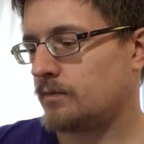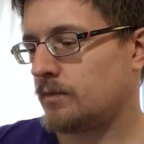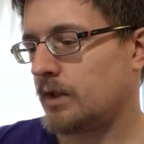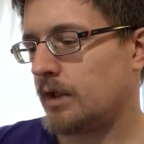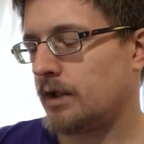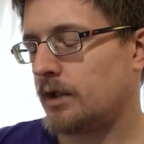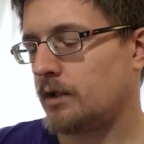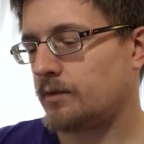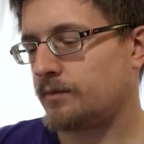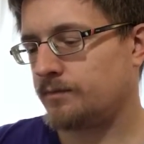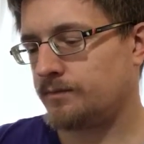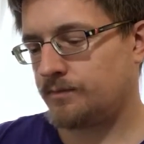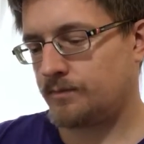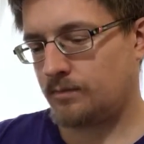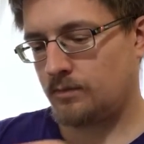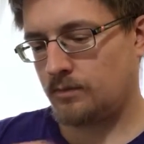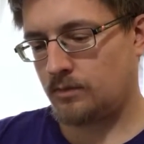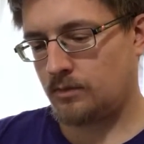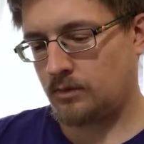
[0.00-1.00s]
I don't know,
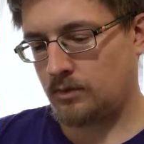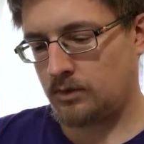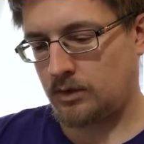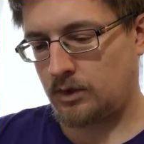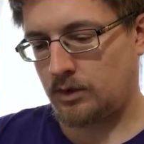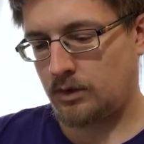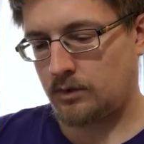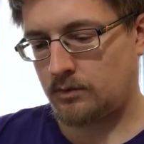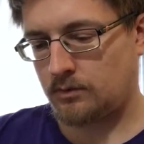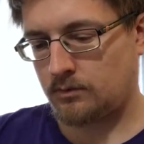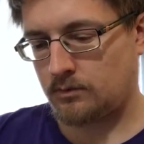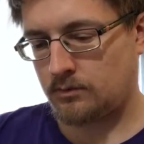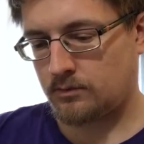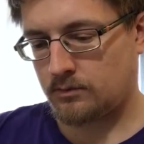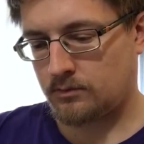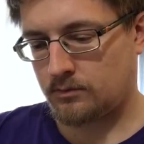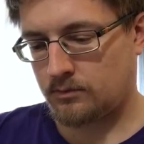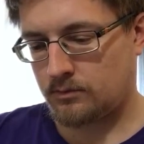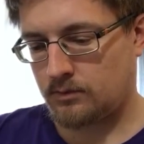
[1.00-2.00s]
to
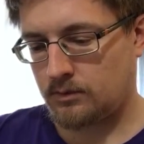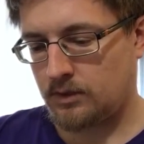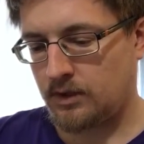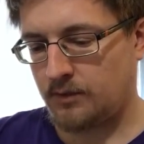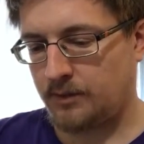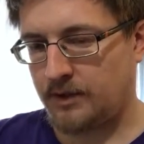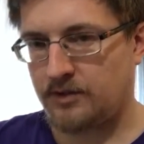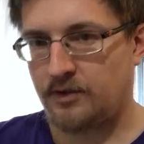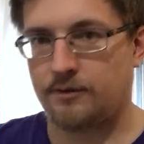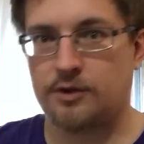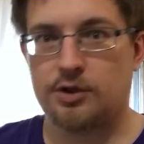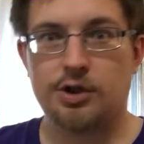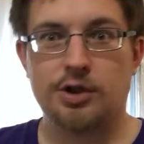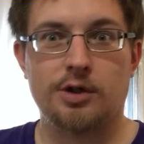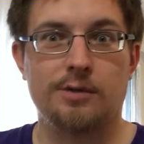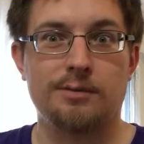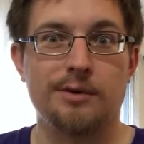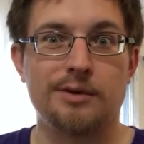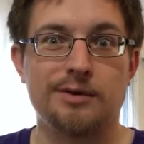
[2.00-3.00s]
give myself a
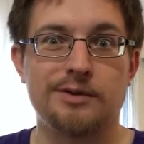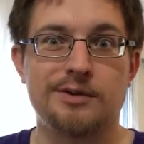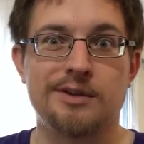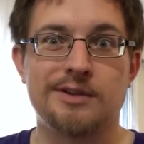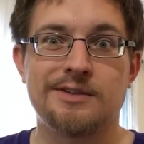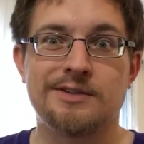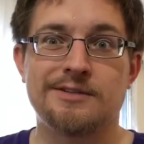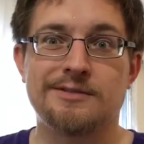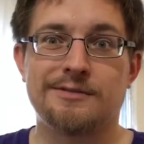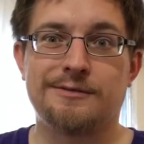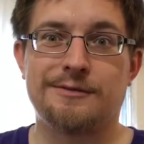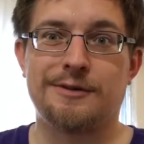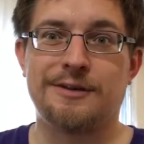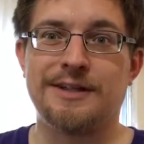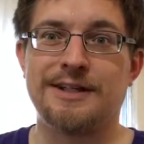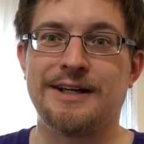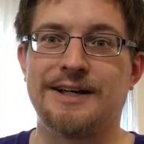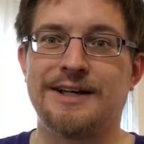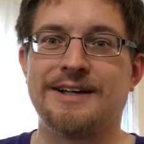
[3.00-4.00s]
sugar boost for
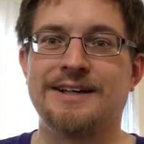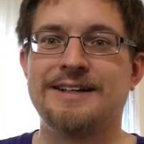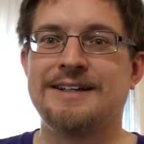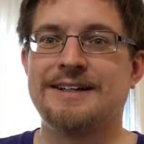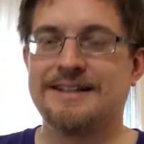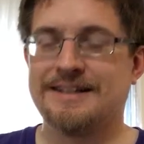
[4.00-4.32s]
the